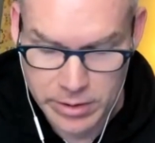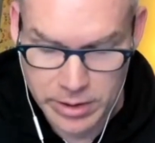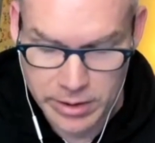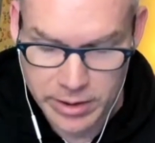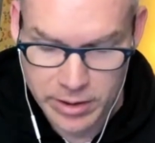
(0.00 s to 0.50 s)

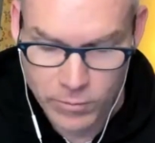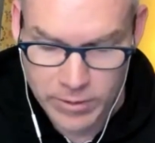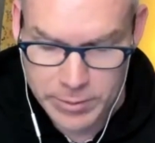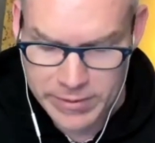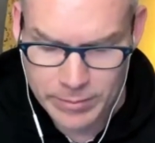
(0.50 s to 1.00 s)
Uh, what
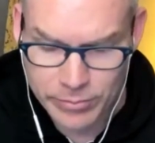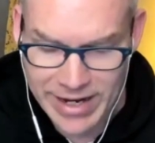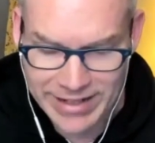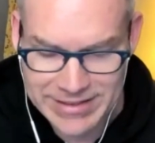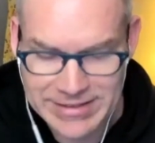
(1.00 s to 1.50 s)
do we think
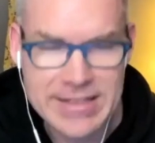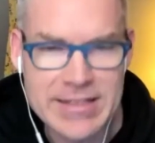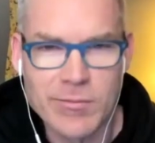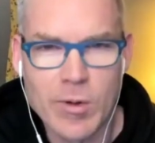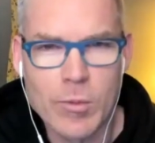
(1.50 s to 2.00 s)
practice
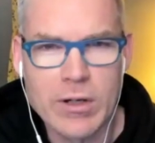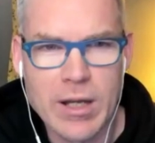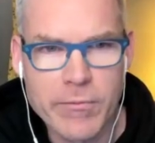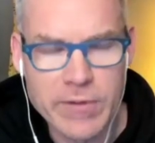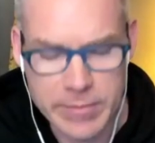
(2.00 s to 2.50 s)
is and what will
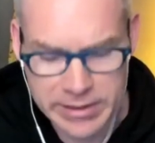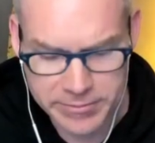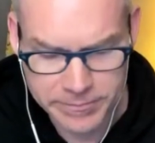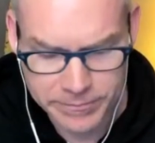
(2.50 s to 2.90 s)
come from it?